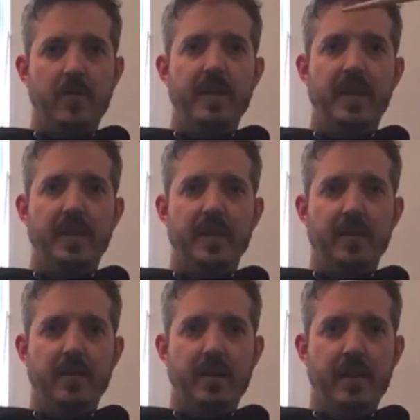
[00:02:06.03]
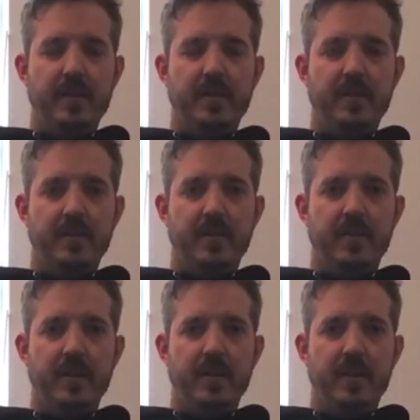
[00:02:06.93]
Your dexterity,
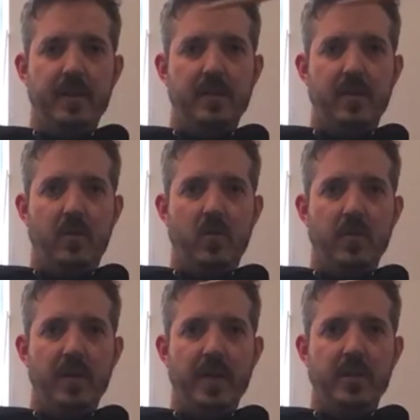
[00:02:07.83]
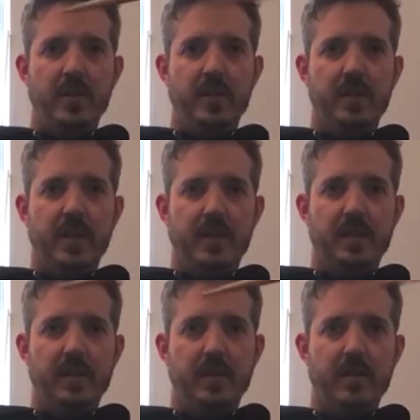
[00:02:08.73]
it's not coordination, it's
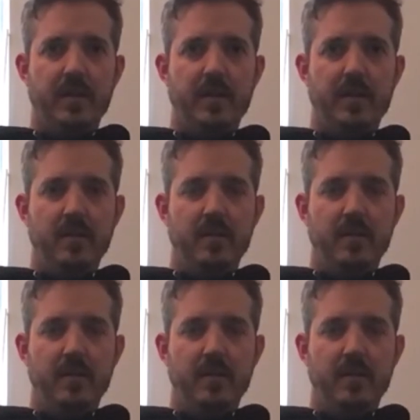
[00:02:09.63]
dexterity.